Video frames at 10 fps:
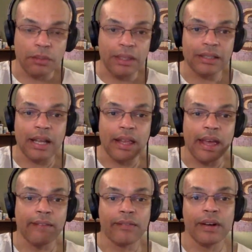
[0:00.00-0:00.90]
meaning that
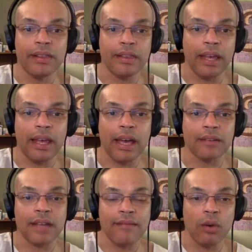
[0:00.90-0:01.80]
everything has
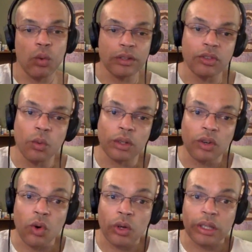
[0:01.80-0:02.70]
to have a one-to-one
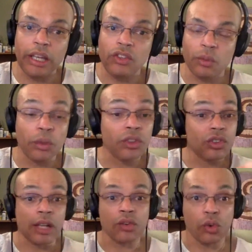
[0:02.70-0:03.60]
correlation, which is
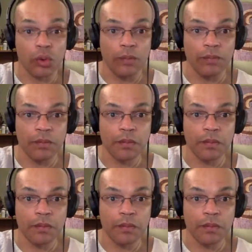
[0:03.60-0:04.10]
not true.